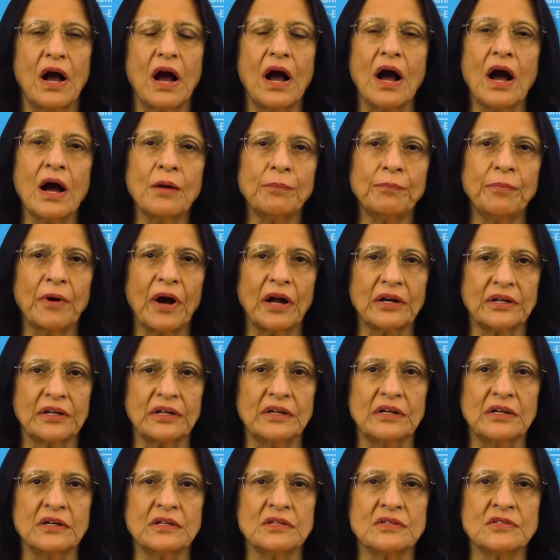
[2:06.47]
our
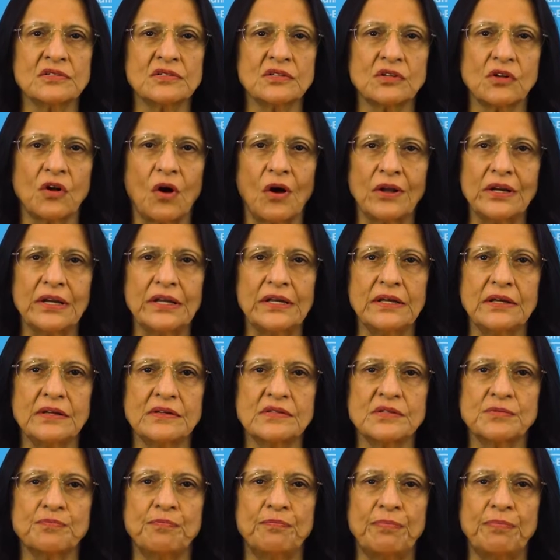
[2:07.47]
partners, colleagues,